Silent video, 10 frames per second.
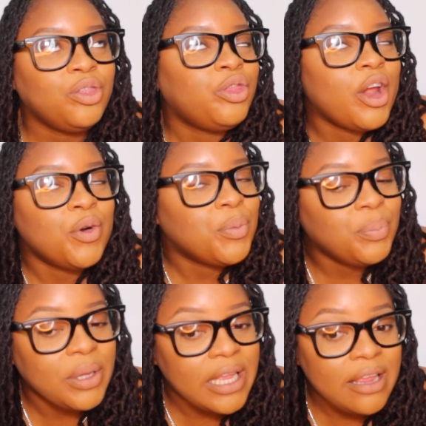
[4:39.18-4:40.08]

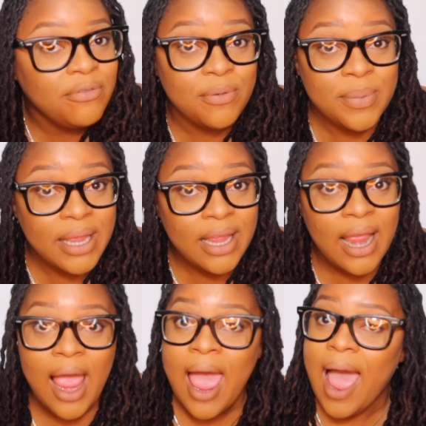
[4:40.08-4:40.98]
therapy for
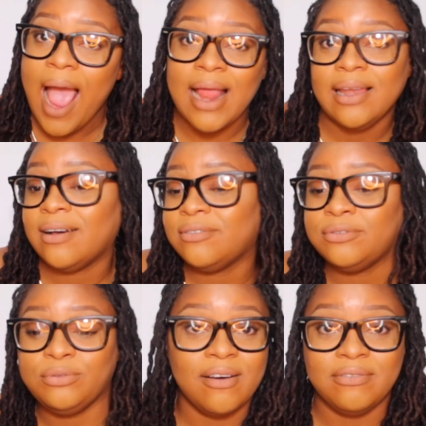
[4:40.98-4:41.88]
me. I
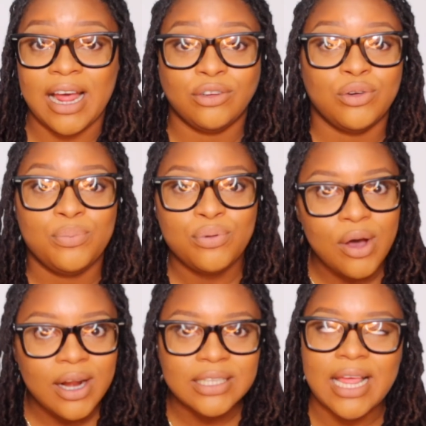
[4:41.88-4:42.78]
love, love natural
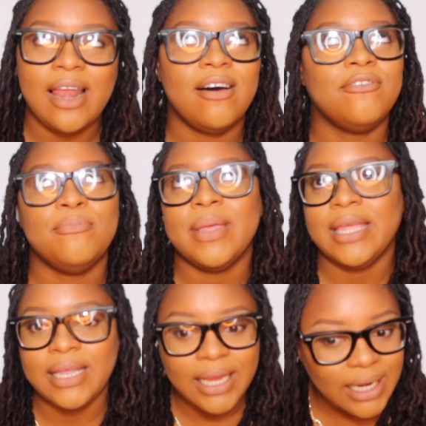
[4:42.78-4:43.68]
products. I love
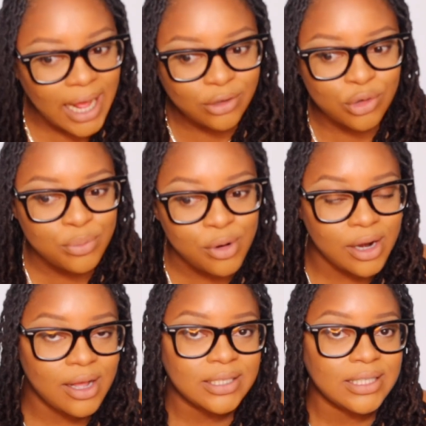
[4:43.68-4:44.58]
making natural
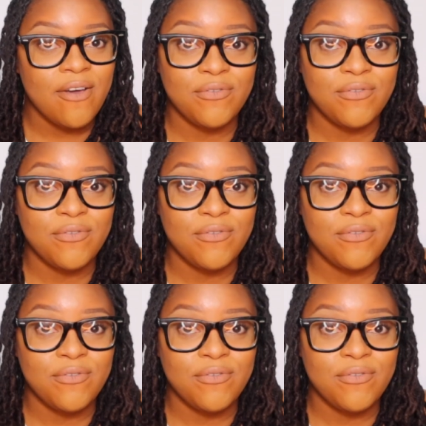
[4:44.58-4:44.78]
products.